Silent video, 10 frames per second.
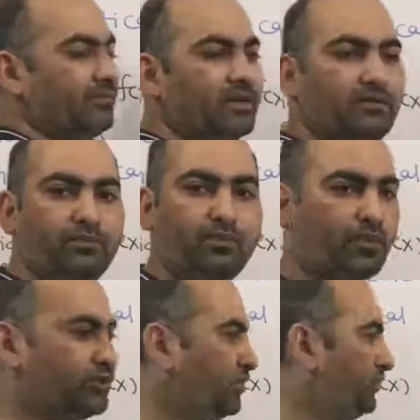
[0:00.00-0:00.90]
will come
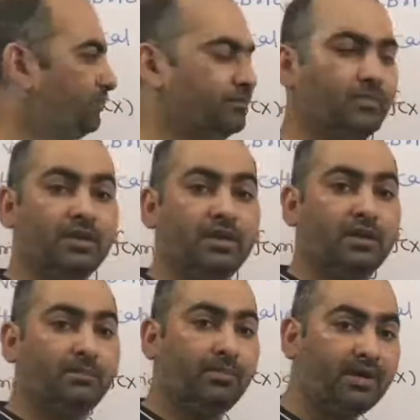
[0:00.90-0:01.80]
positive.
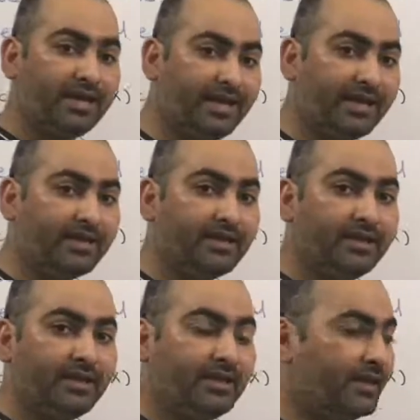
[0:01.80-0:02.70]
But here
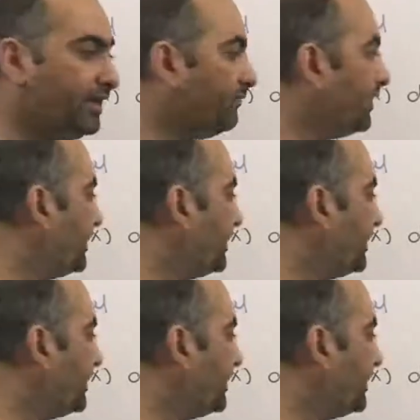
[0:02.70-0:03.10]
if I